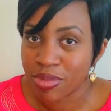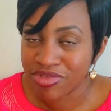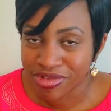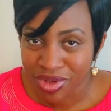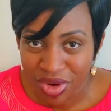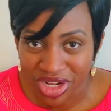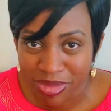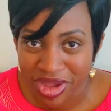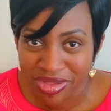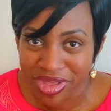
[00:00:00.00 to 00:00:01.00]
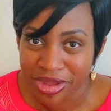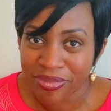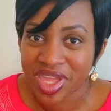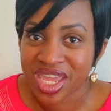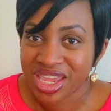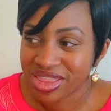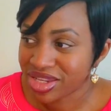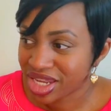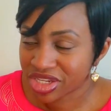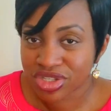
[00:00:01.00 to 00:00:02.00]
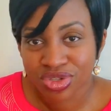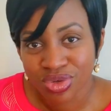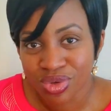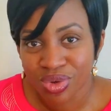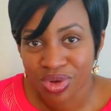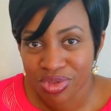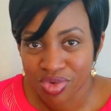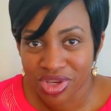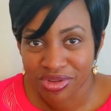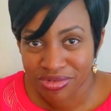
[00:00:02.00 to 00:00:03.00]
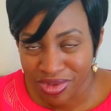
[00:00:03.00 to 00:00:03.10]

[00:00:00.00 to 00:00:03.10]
I'll be vlogging about them in the next 2 or 3